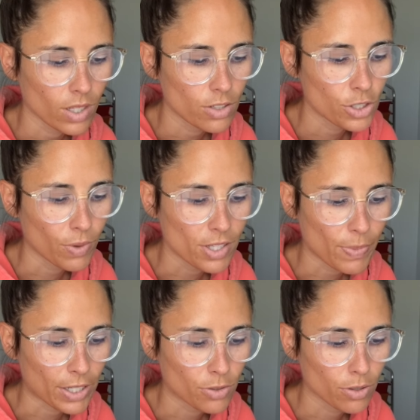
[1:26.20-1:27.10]
She runs
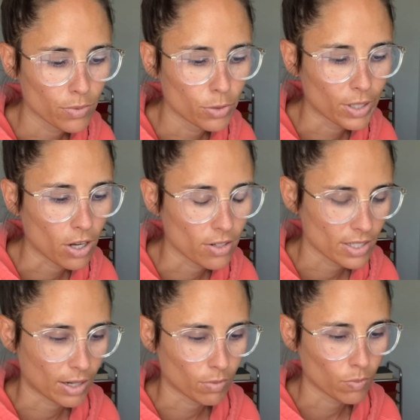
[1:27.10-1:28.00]
back to her room and calls
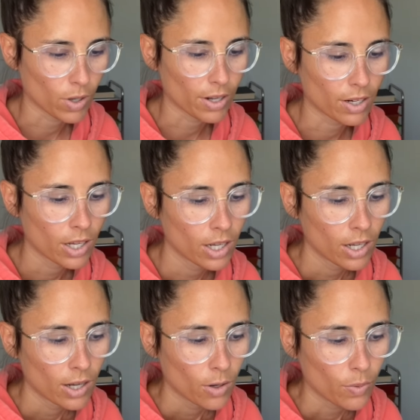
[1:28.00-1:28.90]
911.
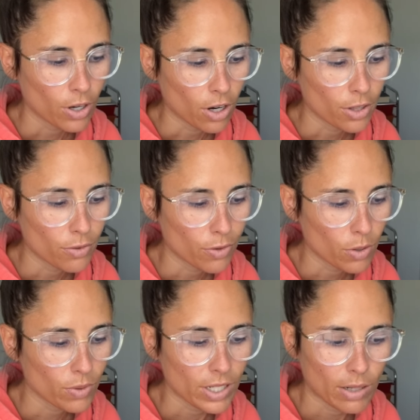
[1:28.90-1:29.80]
We are on the phone
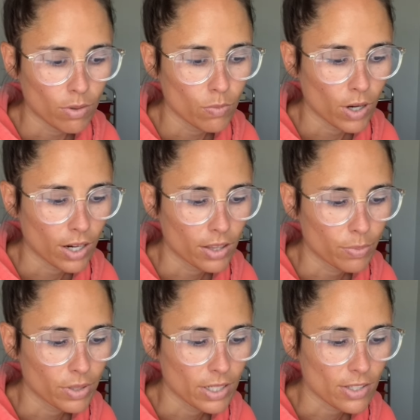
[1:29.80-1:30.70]
with 911 and the
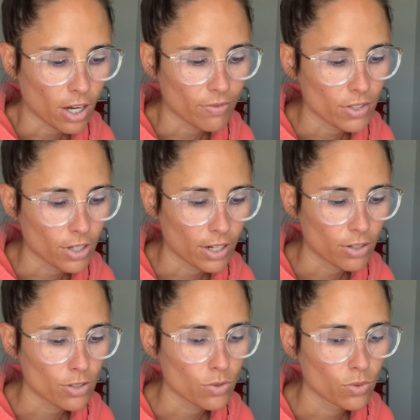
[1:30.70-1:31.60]
police officer at our
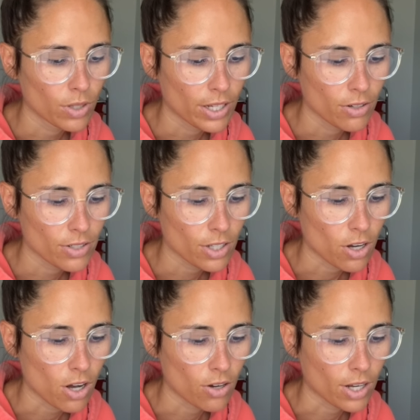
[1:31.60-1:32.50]
school hears the
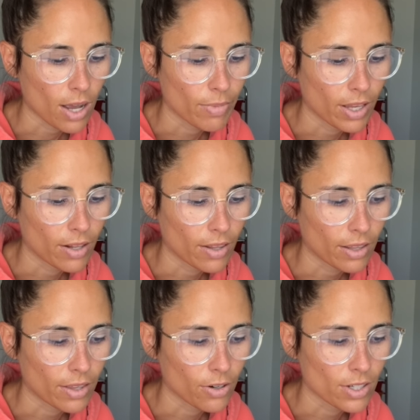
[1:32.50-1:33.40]
call come in
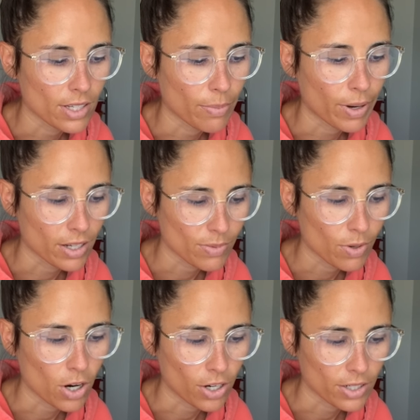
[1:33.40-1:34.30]
that there is a possible
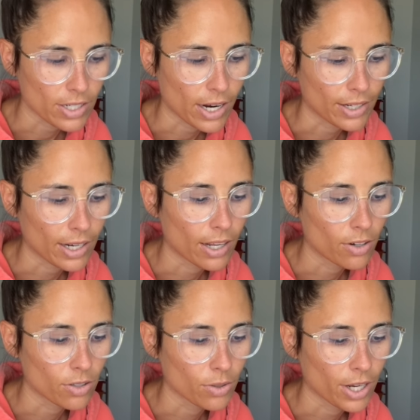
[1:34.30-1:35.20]
heart attack at
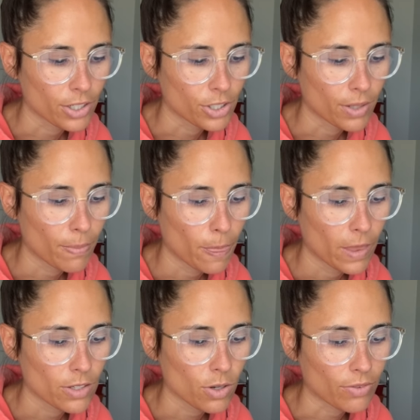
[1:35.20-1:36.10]
our location.
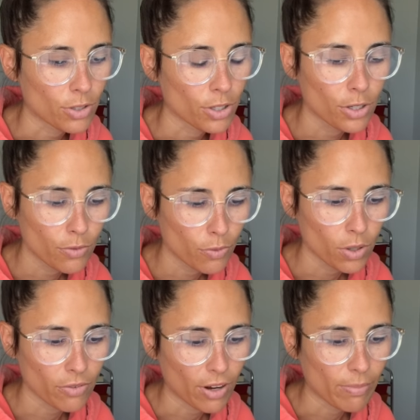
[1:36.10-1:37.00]
So after a good 4
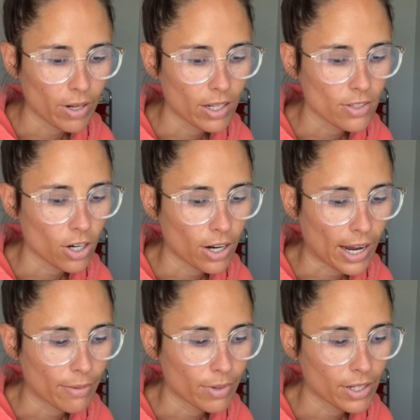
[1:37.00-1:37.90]
to 5 minutes, our
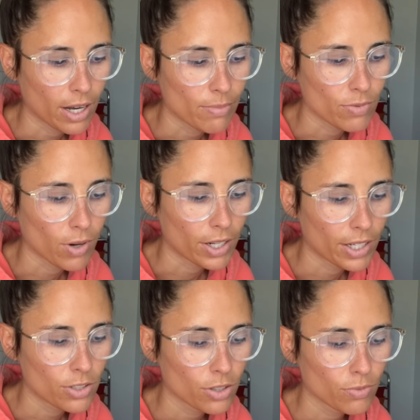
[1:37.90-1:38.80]
admin comes running
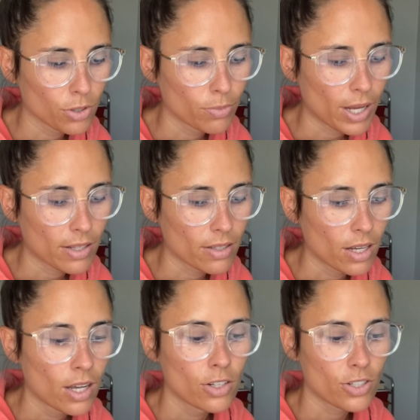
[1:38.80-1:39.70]
into the room and
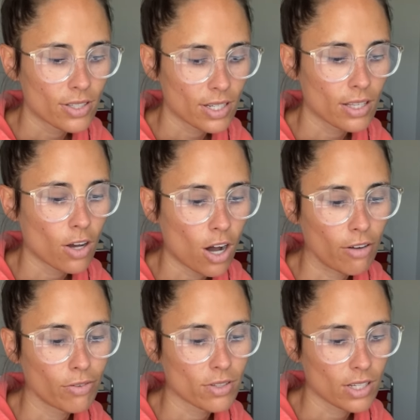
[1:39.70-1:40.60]
to see the
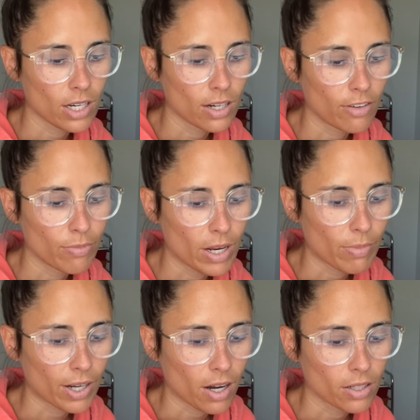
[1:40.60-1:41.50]
awful scene of me and
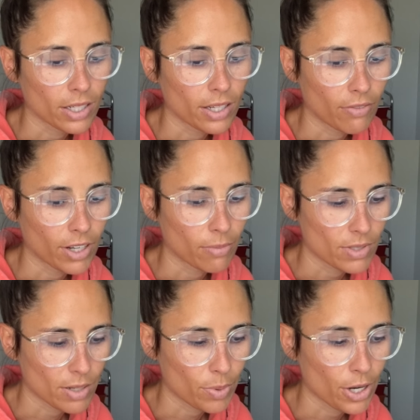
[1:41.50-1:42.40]
my colleague giving him
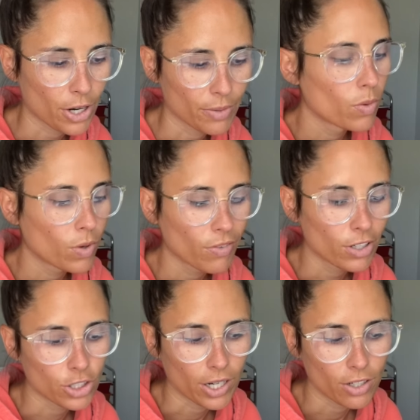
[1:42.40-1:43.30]
CPR. One of
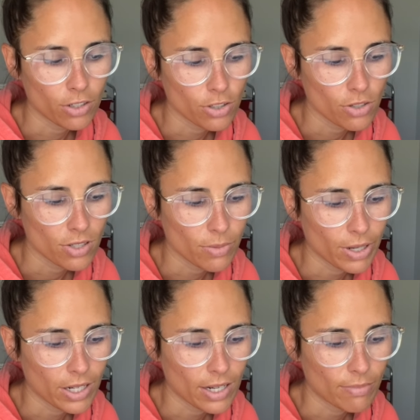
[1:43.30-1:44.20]
our janitors used to be
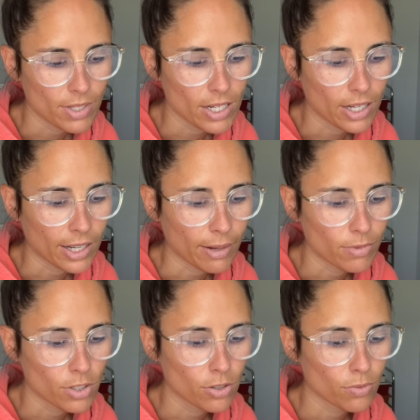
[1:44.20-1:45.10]
an EMT and came
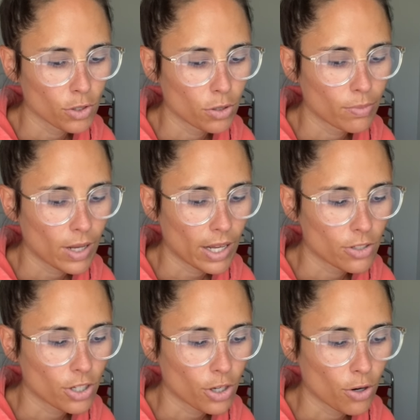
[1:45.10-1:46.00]
into the room and
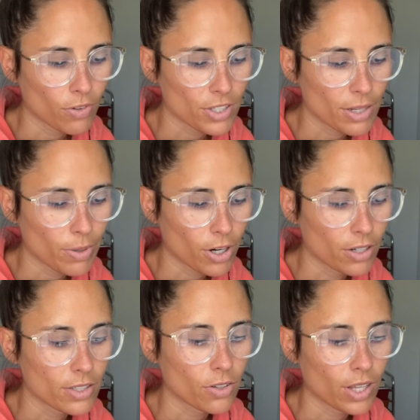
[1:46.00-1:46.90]
took over CPR
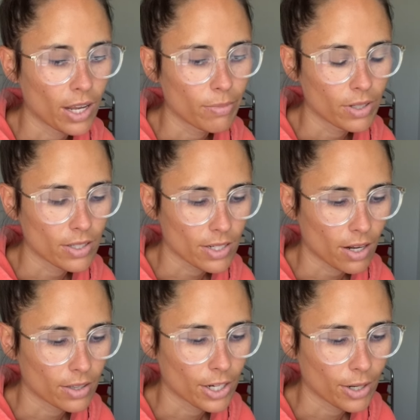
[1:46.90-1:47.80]
until the ambulance
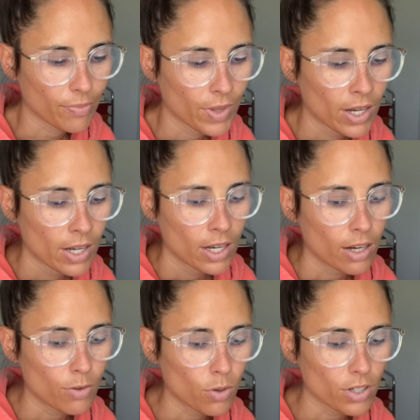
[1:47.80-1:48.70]
got there.
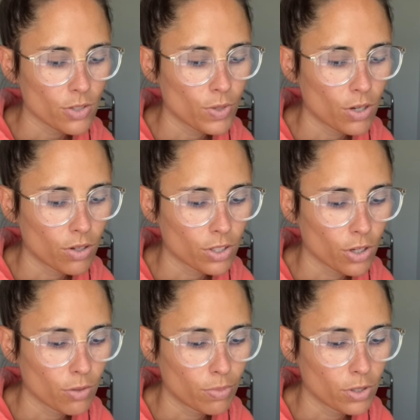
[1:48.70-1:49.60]
Of course, we go on
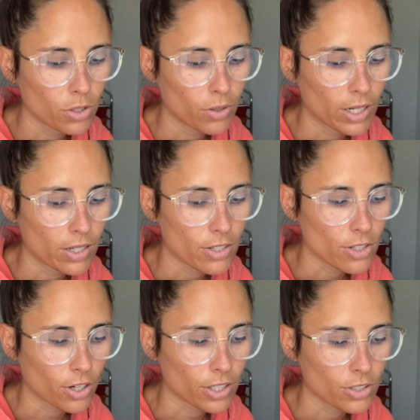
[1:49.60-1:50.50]
code blue and it is
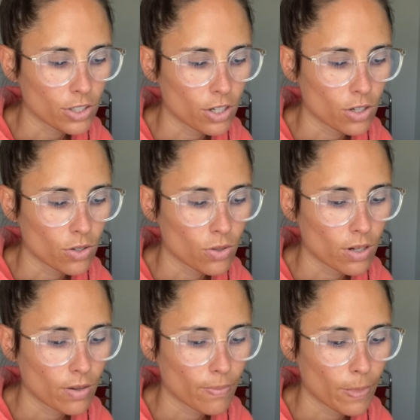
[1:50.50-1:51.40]
starting to
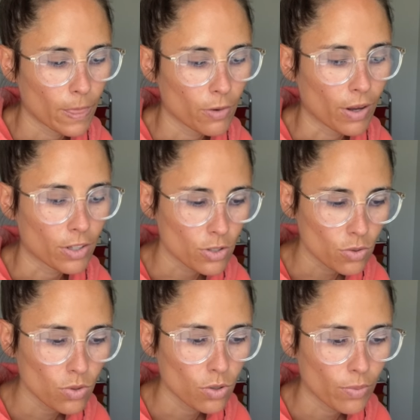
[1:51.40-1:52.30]
go around the
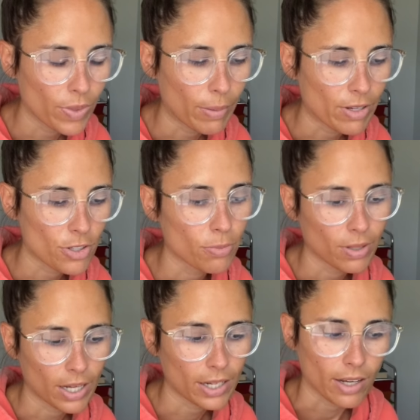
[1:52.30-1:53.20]
school that Mr.
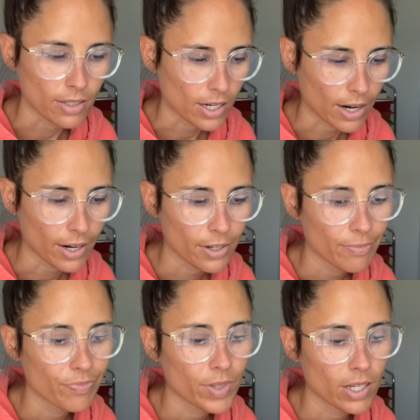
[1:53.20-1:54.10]
Blank had died.
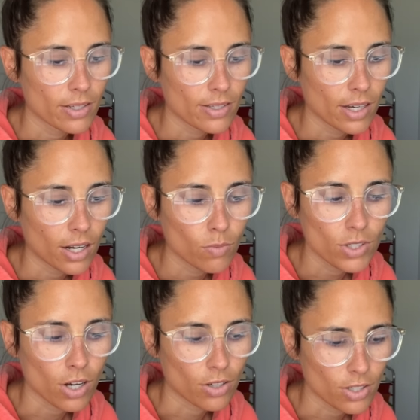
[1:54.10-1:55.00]
His son was
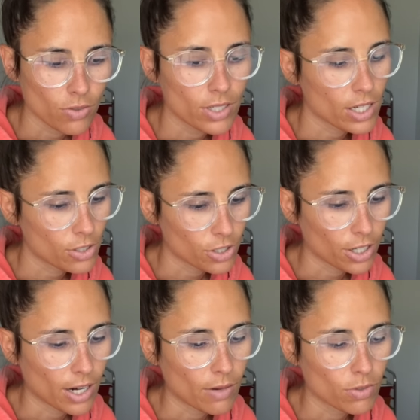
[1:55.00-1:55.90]
also a
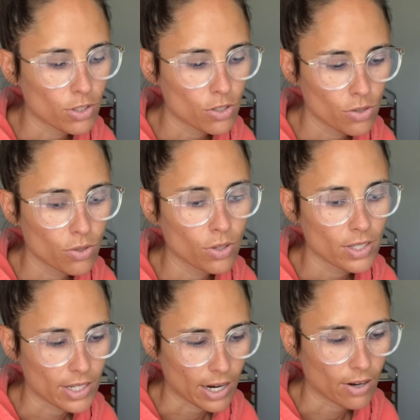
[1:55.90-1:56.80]
teacher and was two doors
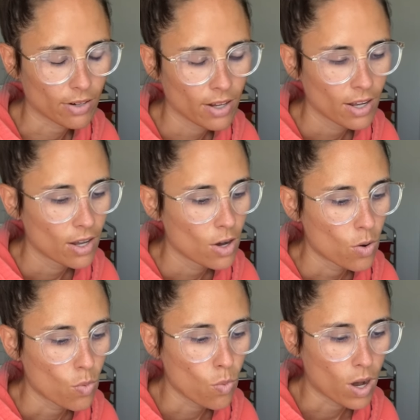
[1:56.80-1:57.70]
down.
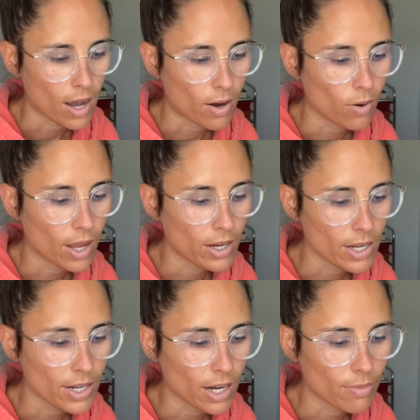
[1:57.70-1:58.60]
Wow. And
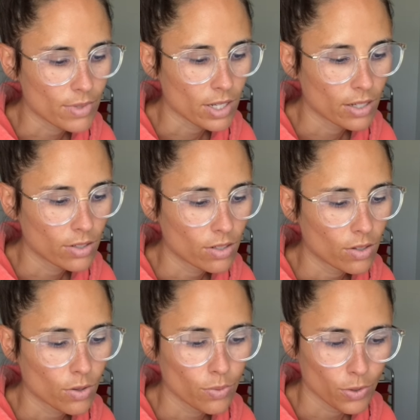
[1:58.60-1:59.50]
he comes
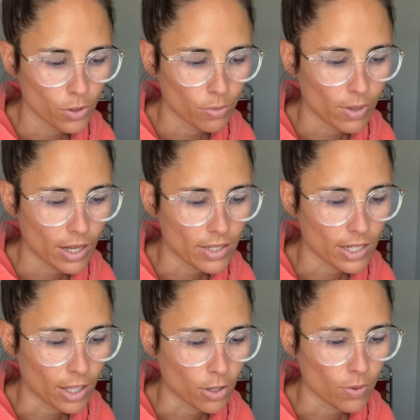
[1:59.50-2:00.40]
in the room and
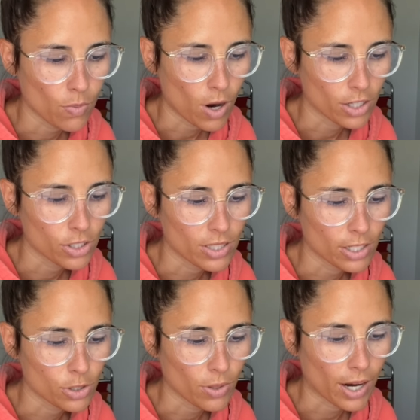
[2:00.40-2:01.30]
together we watch as they
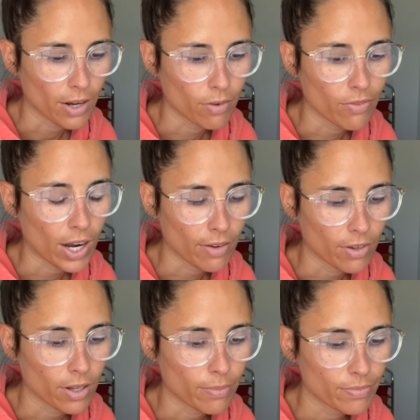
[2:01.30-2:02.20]
try and revive
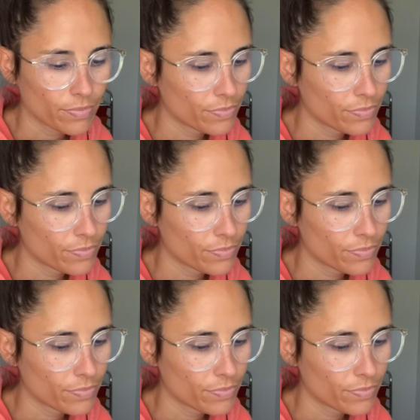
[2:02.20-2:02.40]
him.